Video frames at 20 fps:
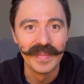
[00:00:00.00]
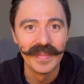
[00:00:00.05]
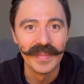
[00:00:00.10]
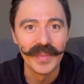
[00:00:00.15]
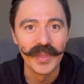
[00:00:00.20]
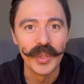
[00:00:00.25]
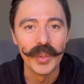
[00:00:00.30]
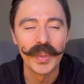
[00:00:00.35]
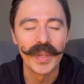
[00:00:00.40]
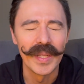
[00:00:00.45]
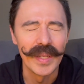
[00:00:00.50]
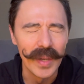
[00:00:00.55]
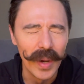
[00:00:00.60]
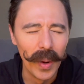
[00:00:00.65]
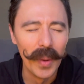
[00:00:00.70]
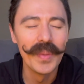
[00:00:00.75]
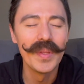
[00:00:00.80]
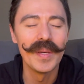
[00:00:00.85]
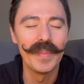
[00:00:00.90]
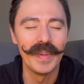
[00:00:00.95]
You can
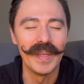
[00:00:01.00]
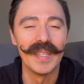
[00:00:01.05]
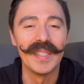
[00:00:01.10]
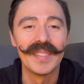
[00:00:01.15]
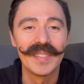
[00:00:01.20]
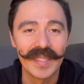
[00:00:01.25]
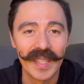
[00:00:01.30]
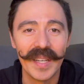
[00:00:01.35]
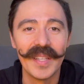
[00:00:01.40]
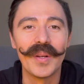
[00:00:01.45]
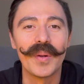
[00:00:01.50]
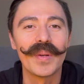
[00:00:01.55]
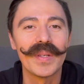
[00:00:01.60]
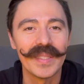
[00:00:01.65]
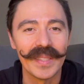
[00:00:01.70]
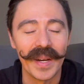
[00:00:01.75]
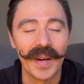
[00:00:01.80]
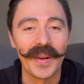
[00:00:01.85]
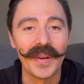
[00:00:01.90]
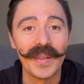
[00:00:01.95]
only be a son or
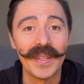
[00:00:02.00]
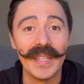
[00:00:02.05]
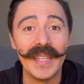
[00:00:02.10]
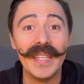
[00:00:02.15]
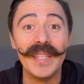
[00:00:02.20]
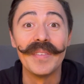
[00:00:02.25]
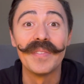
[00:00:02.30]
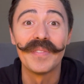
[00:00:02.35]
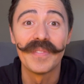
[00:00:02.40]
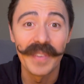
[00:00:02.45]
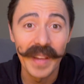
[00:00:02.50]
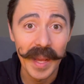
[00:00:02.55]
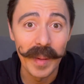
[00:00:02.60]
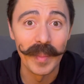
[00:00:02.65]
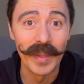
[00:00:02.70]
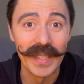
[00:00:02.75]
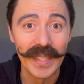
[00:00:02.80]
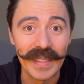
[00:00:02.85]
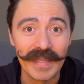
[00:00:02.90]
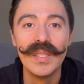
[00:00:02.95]
a daughter in a
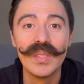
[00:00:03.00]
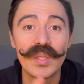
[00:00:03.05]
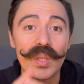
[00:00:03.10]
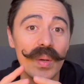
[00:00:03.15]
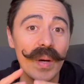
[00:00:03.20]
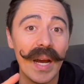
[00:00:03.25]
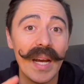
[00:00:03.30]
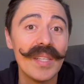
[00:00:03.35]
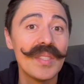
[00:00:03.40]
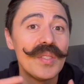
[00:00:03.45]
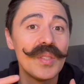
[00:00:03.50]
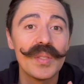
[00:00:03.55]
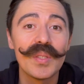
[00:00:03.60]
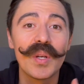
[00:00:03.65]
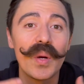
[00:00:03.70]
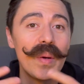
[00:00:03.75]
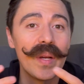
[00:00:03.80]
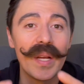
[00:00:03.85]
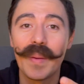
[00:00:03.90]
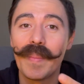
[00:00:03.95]
family. So, as you're
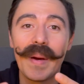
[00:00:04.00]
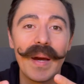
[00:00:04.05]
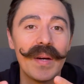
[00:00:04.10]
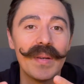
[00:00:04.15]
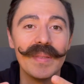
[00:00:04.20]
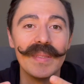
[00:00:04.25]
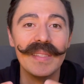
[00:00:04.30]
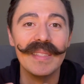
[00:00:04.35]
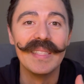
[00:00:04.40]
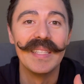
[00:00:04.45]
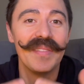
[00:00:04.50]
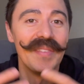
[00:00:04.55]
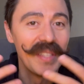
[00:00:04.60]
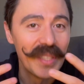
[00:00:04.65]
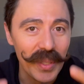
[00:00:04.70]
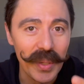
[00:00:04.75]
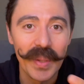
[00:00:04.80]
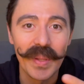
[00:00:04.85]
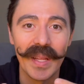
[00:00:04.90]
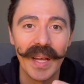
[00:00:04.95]
going about
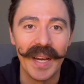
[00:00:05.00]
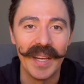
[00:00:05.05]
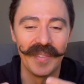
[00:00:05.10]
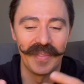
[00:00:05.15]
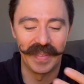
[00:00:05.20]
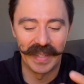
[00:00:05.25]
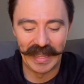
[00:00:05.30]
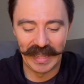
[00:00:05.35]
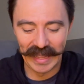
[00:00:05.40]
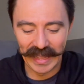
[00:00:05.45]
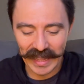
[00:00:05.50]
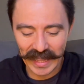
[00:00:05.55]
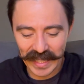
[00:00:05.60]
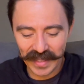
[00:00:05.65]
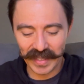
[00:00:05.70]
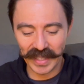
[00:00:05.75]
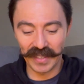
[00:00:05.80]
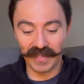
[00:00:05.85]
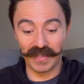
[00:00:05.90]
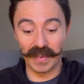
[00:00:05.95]
living your life and
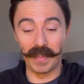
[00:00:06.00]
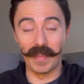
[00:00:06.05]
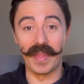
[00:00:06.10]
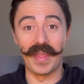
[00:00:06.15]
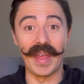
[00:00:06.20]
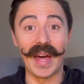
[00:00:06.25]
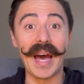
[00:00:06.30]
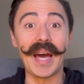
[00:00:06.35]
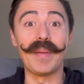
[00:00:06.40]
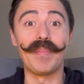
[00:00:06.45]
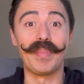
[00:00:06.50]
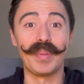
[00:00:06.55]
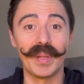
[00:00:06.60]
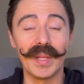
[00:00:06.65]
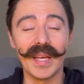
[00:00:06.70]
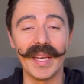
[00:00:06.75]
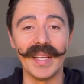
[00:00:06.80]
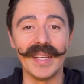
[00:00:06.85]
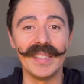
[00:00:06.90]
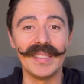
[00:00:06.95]
living from that
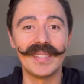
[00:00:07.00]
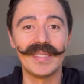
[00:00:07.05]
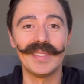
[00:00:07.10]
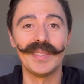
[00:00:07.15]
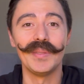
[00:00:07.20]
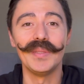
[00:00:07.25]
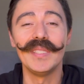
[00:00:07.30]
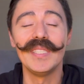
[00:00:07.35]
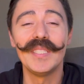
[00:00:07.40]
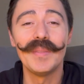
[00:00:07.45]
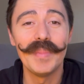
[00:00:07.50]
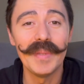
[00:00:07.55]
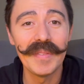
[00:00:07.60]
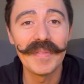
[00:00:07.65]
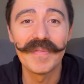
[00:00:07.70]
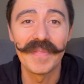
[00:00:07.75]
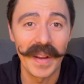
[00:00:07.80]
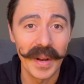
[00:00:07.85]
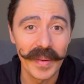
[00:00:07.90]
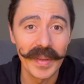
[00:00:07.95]
place, you need to be
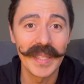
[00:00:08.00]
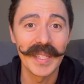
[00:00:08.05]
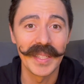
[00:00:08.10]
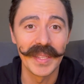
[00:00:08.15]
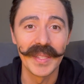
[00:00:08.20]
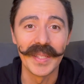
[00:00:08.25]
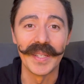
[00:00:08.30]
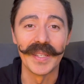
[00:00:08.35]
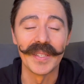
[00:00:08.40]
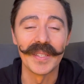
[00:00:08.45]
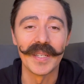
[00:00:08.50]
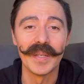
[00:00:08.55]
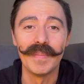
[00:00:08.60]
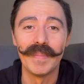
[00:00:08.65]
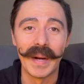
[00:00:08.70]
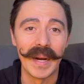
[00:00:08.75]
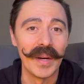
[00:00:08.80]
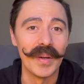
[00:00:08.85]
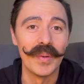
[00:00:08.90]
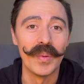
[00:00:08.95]
very clear
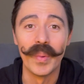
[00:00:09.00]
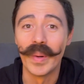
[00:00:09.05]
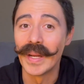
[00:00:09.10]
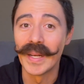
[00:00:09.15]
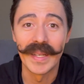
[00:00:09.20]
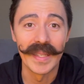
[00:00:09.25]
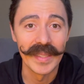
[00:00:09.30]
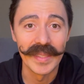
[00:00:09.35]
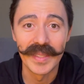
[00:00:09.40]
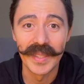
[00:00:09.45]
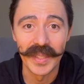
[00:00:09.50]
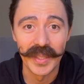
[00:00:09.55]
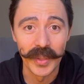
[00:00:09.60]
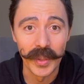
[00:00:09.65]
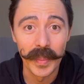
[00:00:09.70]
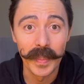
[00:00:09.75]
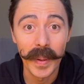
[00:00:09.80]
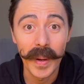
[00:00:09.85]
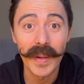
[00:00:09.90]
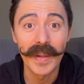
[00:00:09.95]
about what it is that
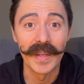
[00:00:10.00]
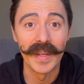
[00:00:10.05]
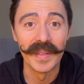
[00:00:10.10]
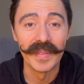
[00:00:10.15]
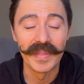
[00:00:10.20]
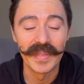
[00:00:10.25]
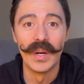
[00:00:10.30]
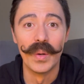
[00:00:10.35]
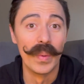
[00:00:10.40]
you're part of.